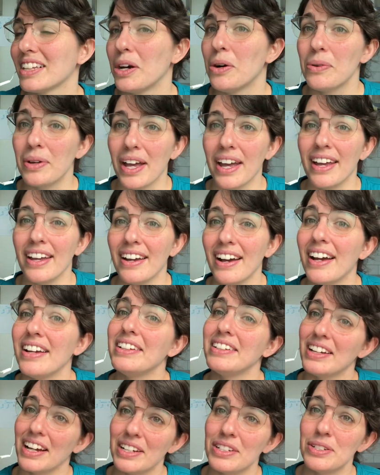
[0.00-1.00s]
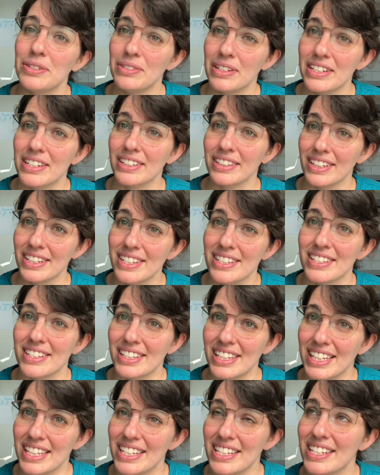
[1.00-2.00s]
okay, I do need to listen
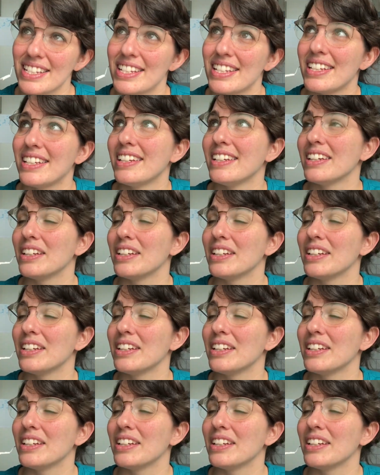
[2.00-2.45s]
to this.